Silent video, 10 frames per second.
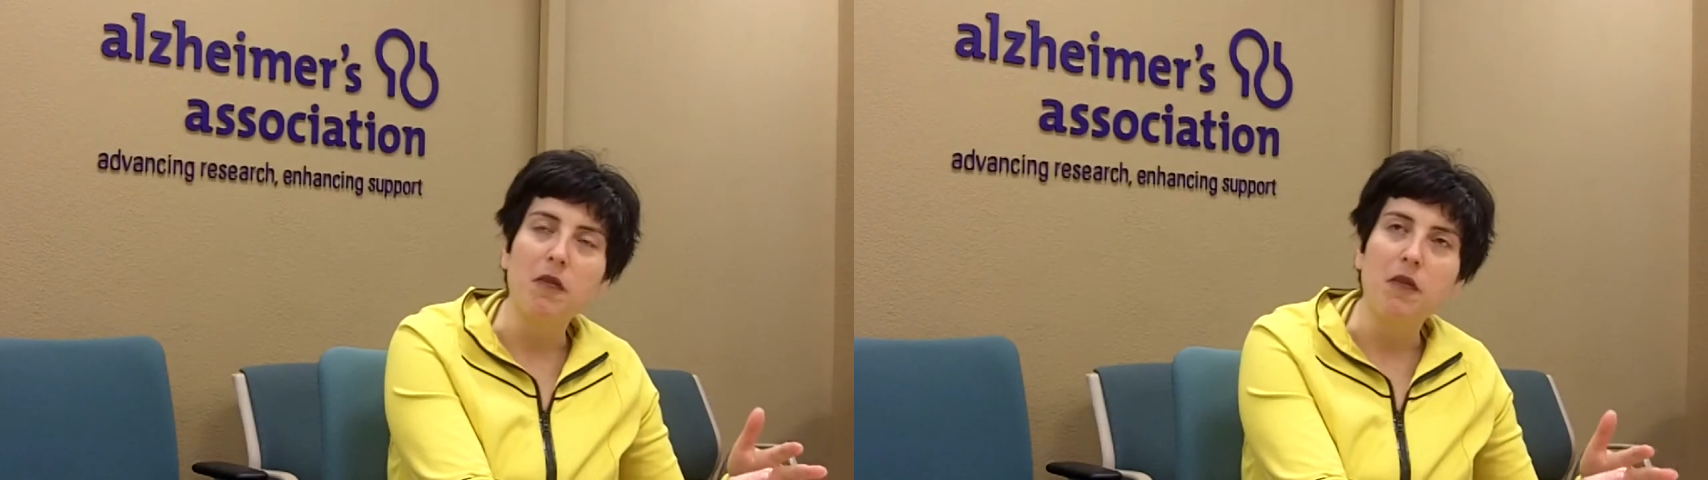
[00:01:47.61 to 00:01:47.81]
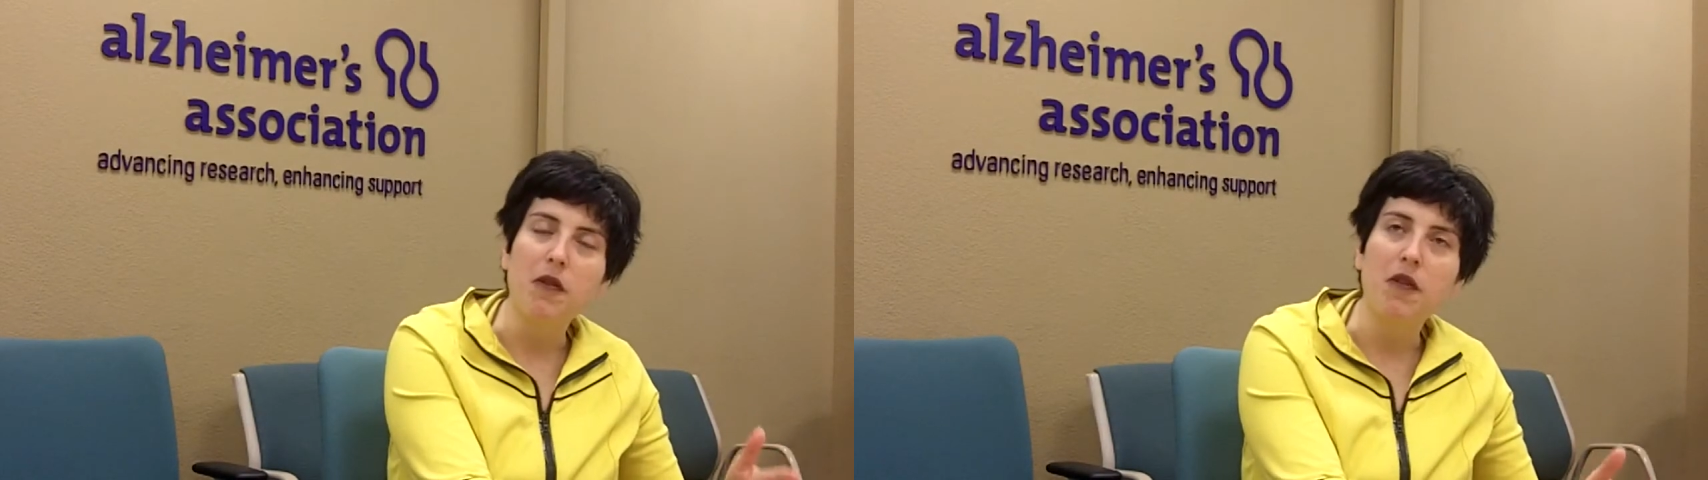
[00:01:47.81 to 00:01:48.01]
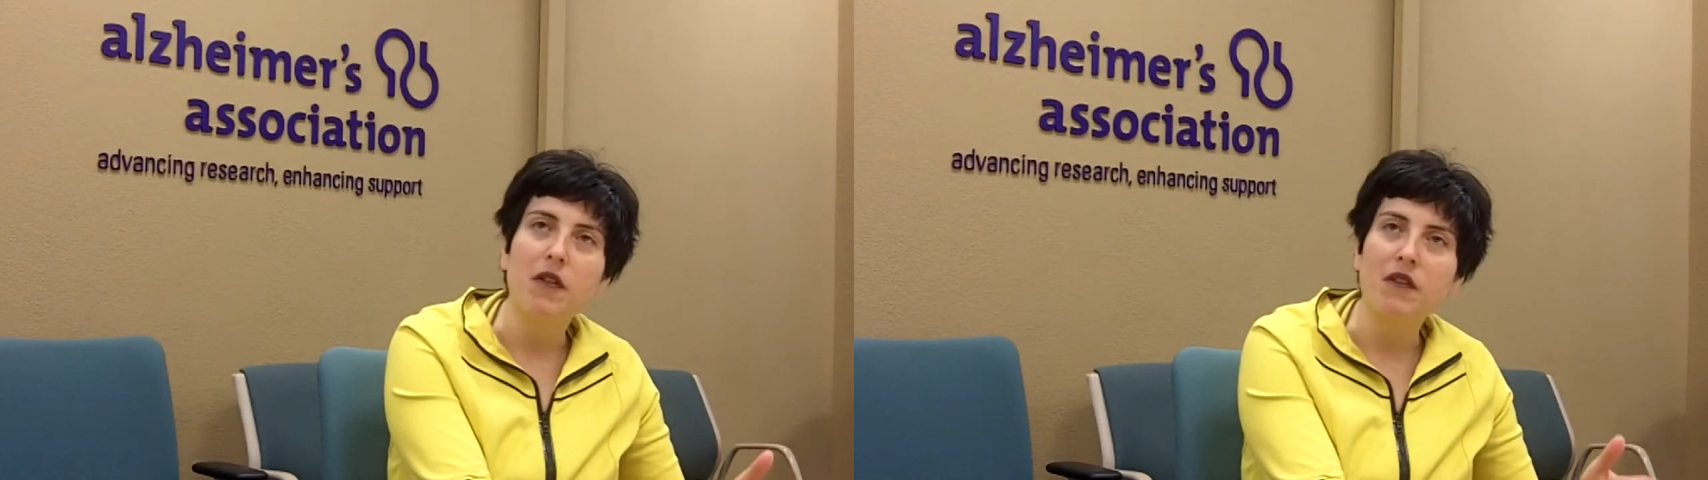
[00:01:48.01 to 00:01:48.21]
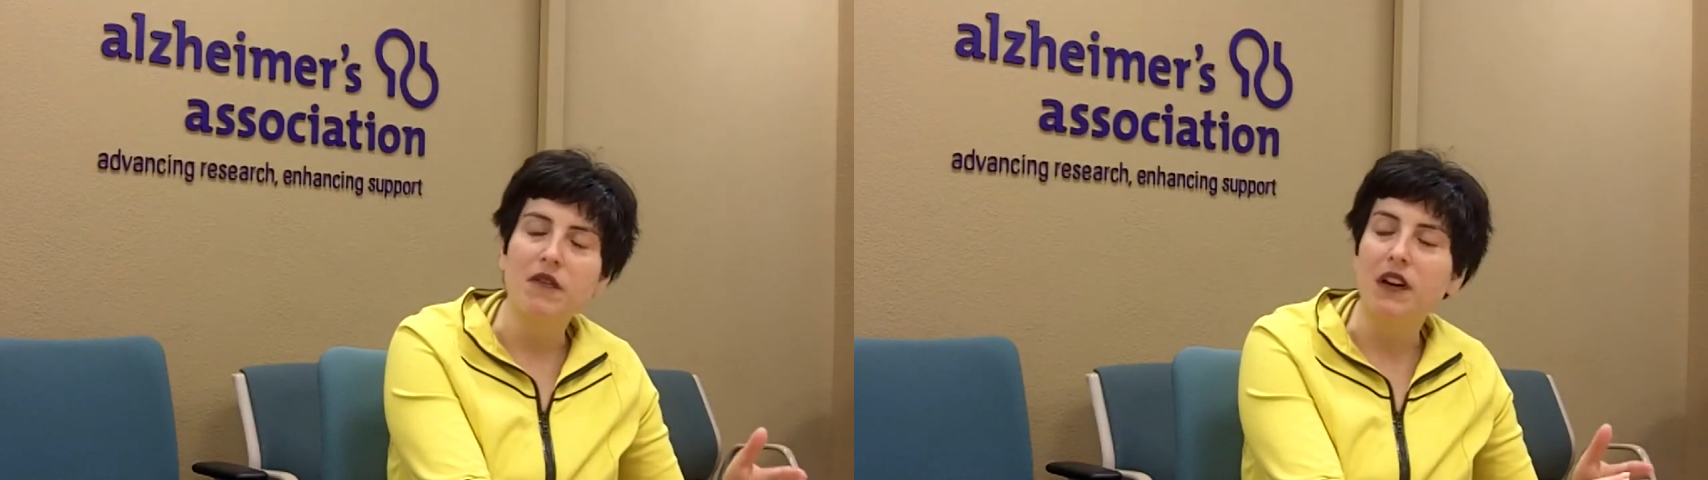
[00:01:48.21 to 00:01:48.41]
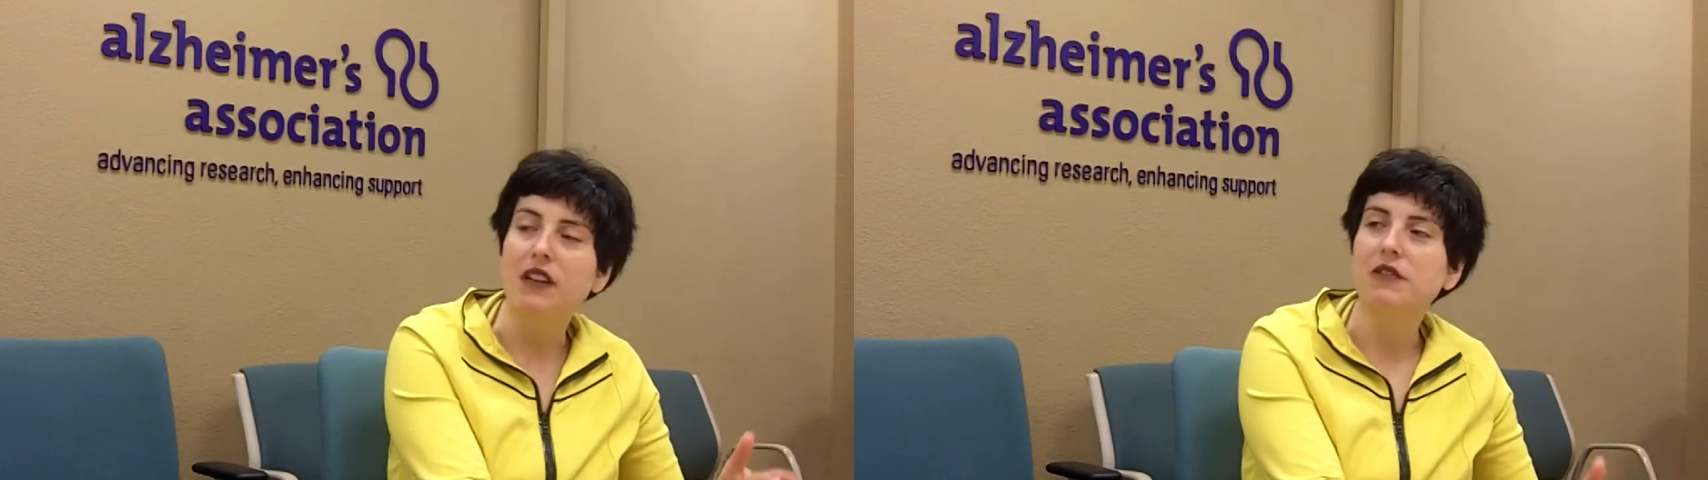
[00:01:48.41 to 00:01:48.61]
more
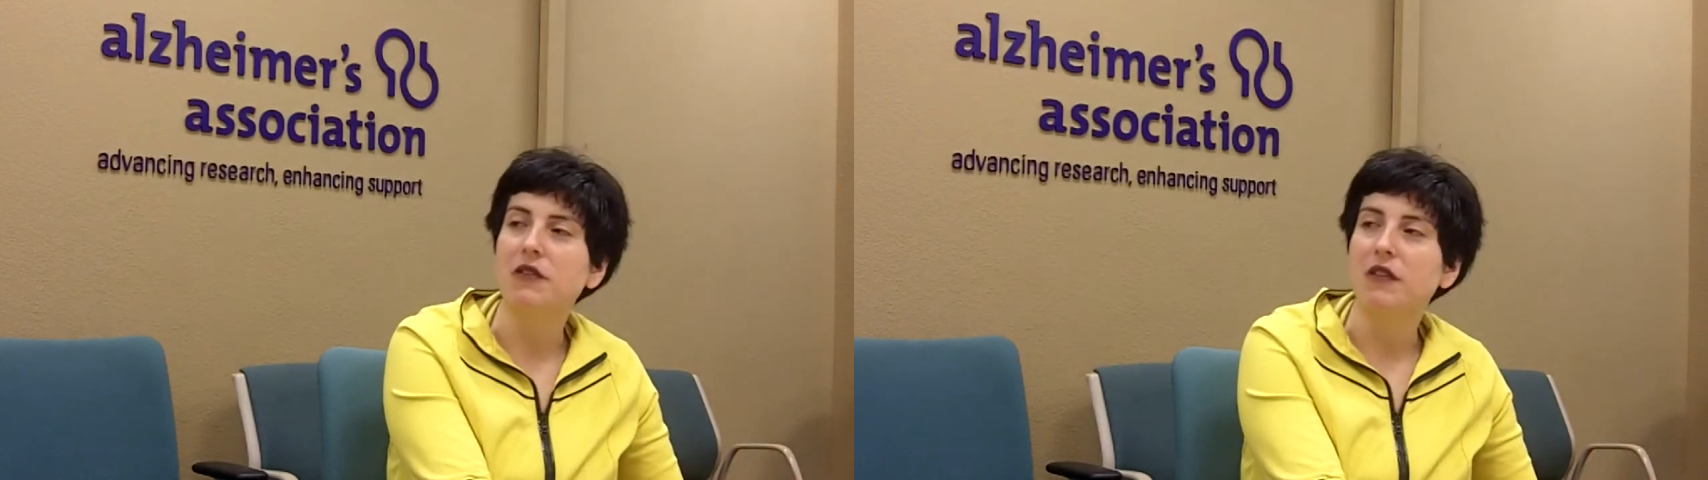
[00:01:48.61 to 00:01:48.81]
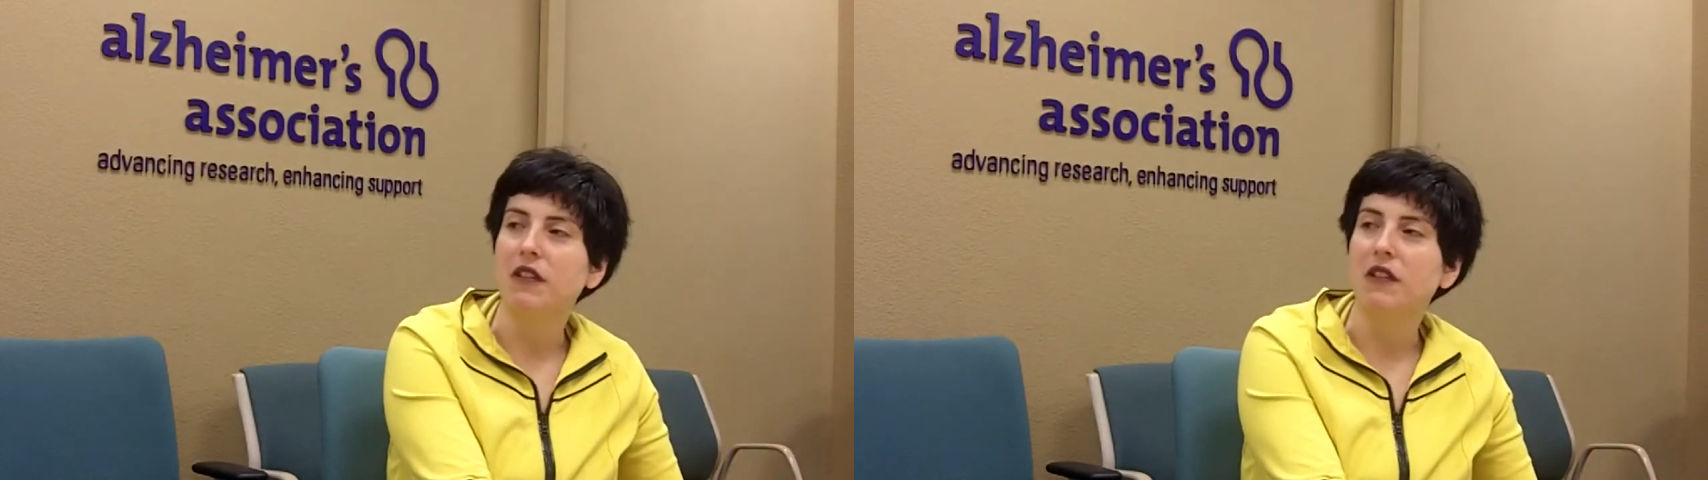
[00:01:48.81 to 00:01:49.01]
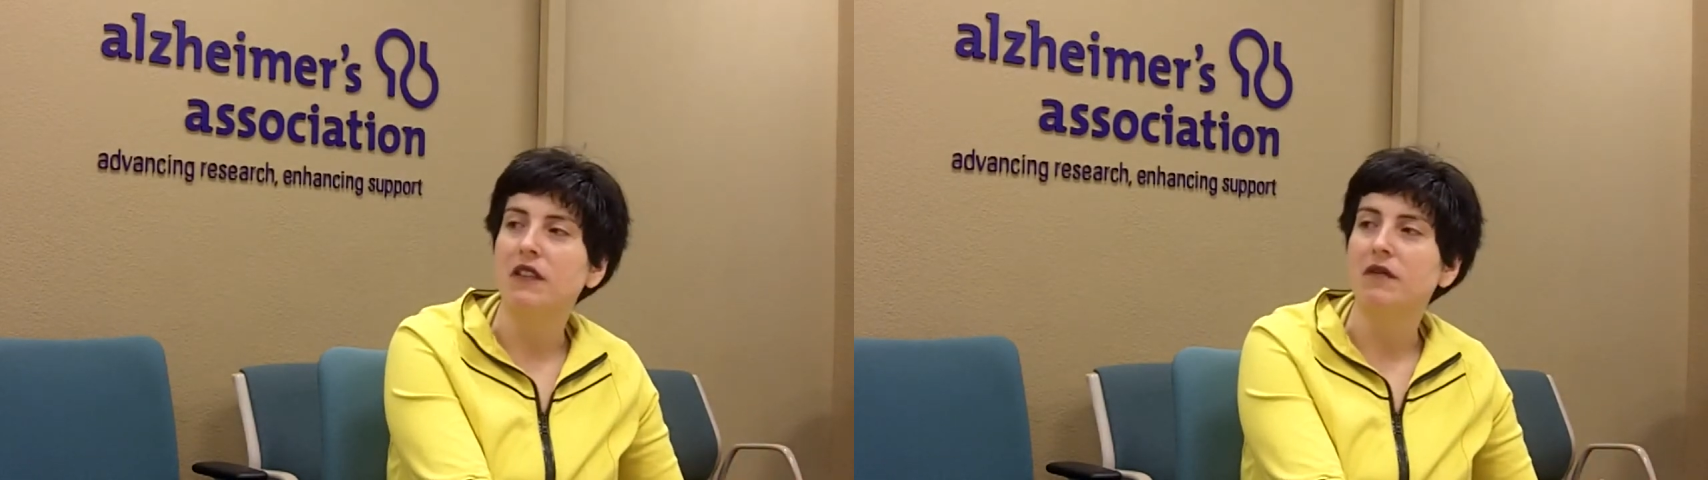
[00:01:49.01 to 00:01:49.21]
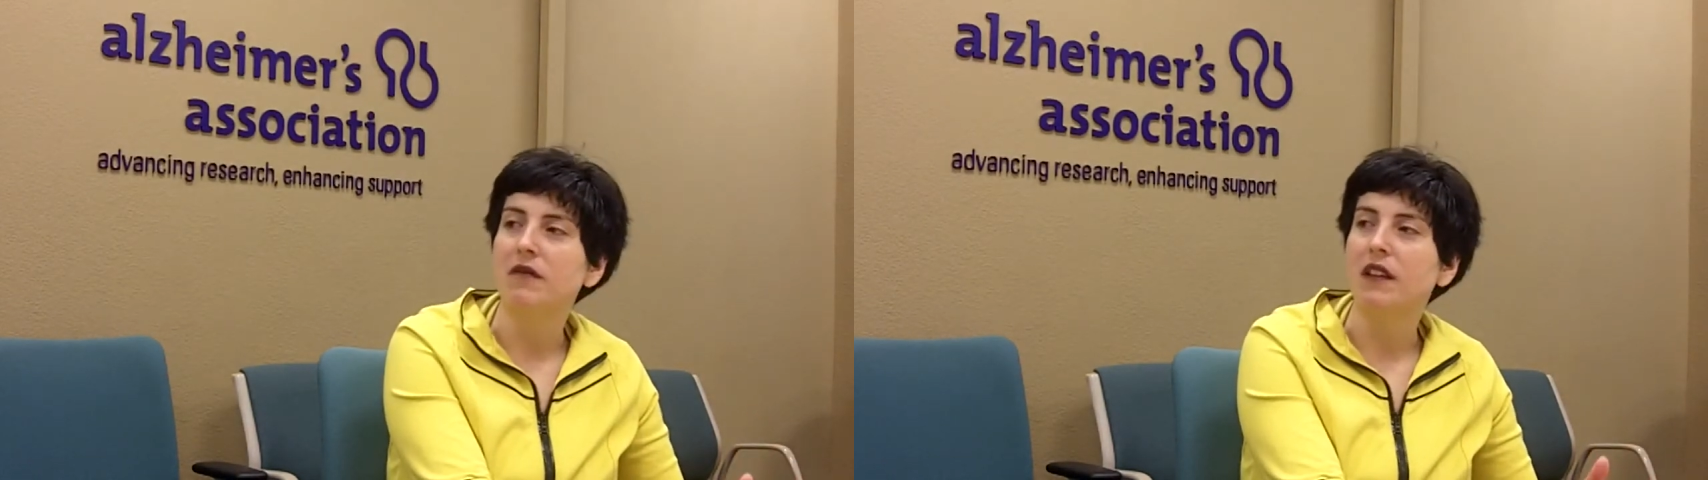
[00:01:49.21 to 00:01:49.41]
vascular